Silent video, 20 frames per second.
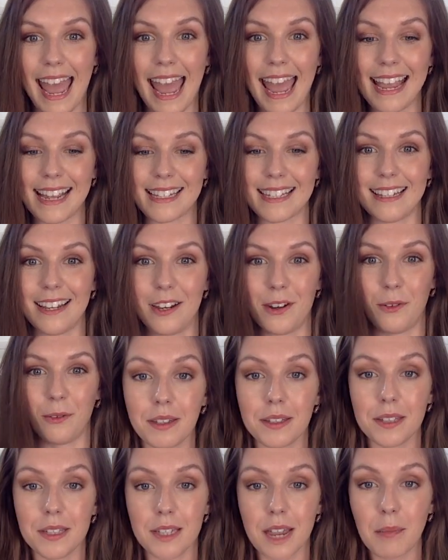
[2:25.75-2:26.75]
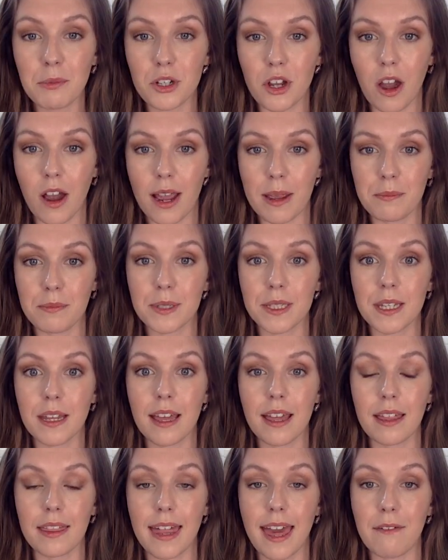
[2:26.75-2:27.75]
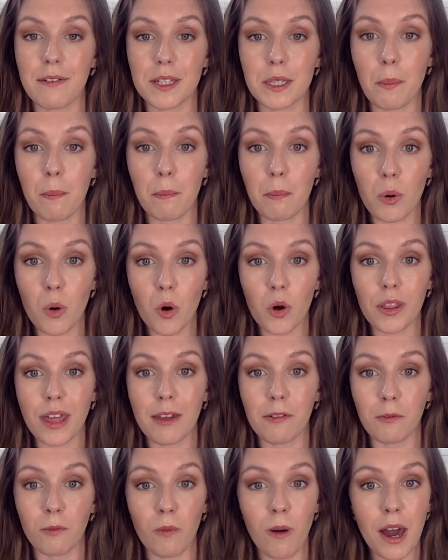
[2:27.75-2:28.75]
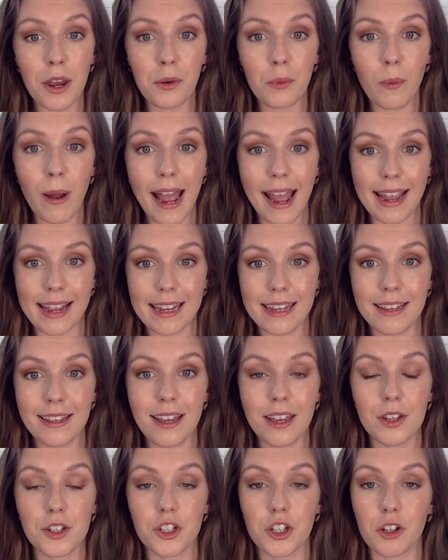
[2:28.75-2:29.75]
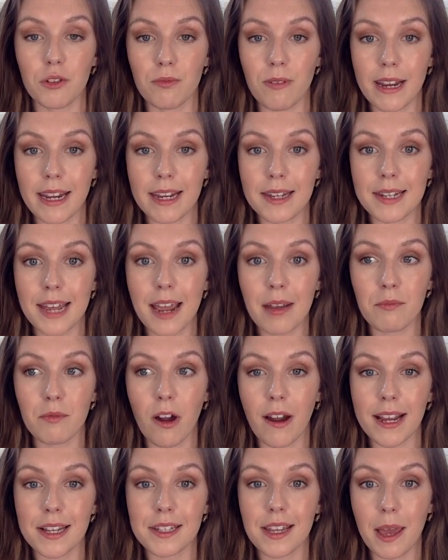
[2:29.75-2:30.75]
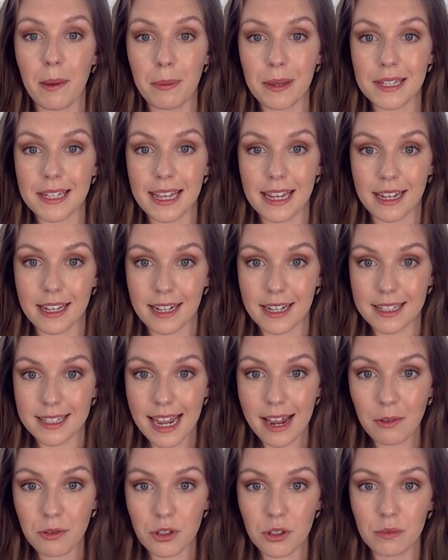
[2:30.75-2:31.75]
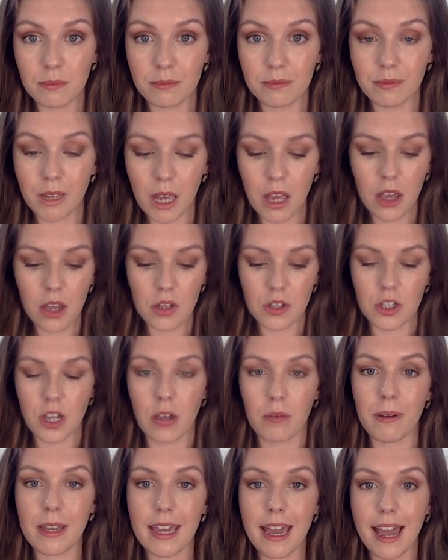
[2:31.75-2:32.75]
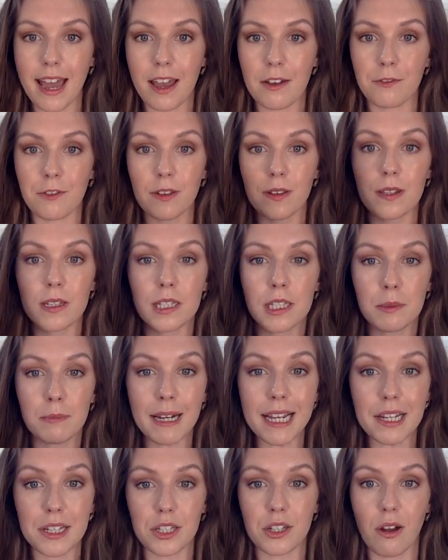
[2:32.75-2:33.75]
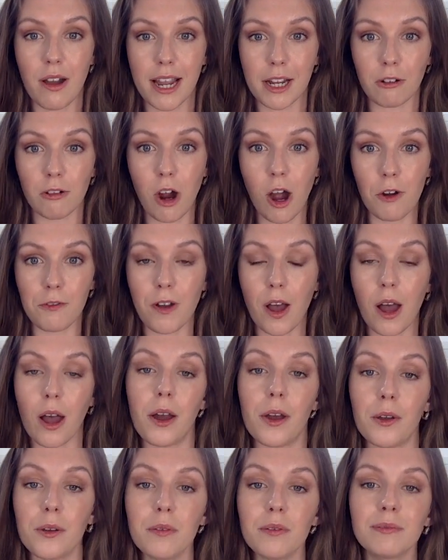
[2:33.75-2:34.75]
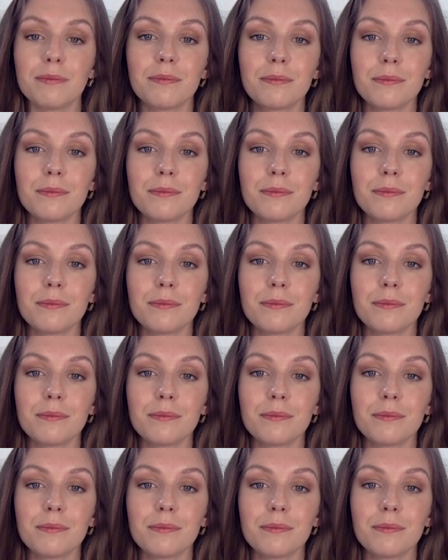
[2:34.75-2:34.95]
Excellent. Sometimes there is more than one way to read and write a particular sound. So we have split digraph O